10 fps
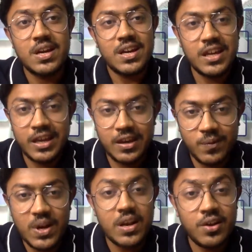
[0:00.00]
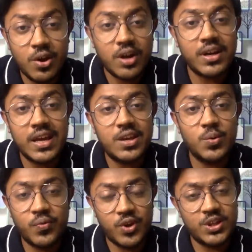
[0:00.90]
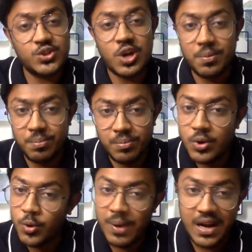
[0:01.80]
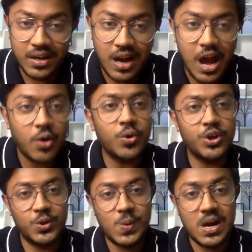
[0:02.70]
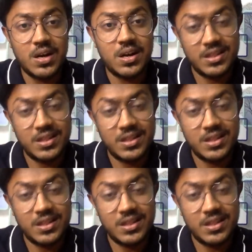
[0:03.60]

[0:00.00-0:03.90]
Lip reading: He will not take you for the job, no matter how good you are.